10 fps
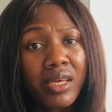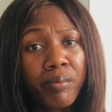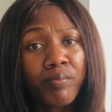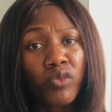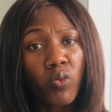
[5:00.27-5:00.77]

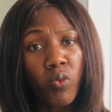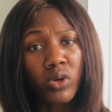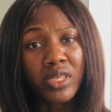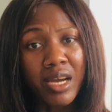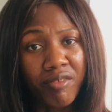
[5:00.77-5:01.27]
them
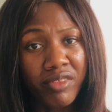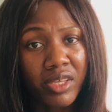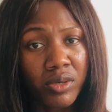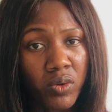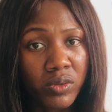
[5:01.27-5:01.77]
one
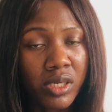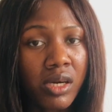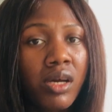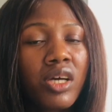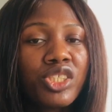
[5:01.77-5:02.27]
after the other.
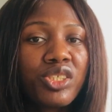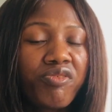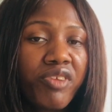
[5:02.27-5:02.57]
So the